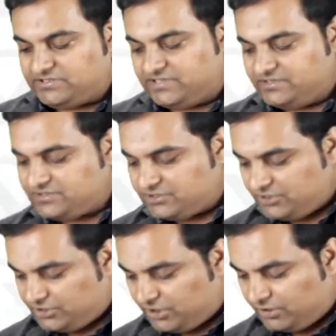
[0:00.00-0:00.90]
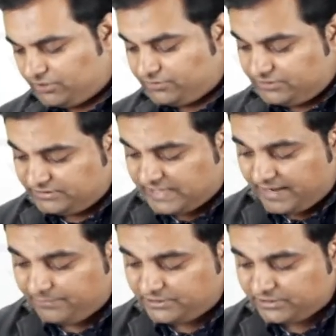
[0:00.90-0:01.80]
since here the
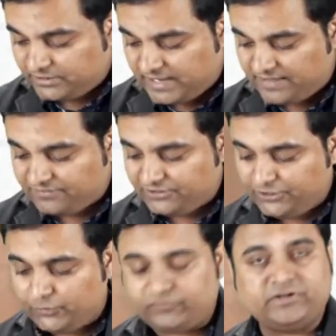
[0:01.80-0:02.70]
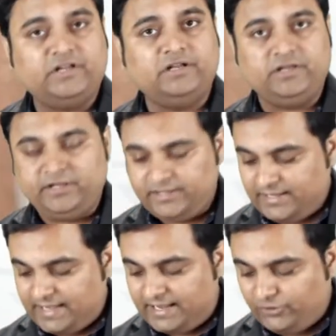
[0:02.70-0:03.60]
diameter has reduced suddenly,
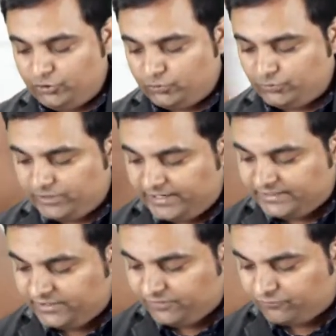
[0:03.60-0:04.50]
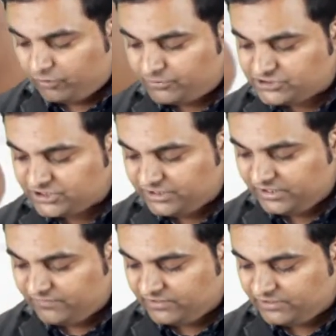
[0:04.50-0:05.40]
and due to the eddies formation,
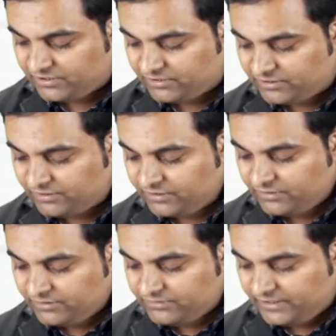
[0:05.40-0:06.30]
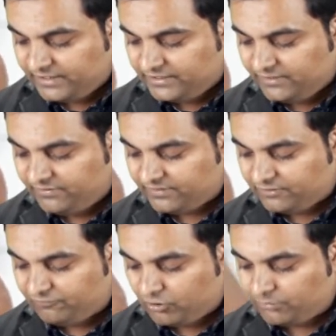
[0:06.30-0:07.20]
even here the eddies
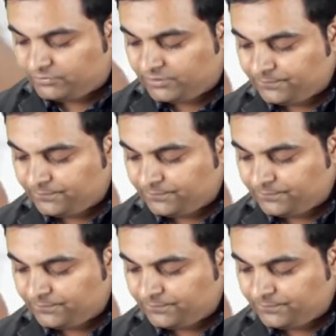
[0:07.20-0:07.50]
are formed,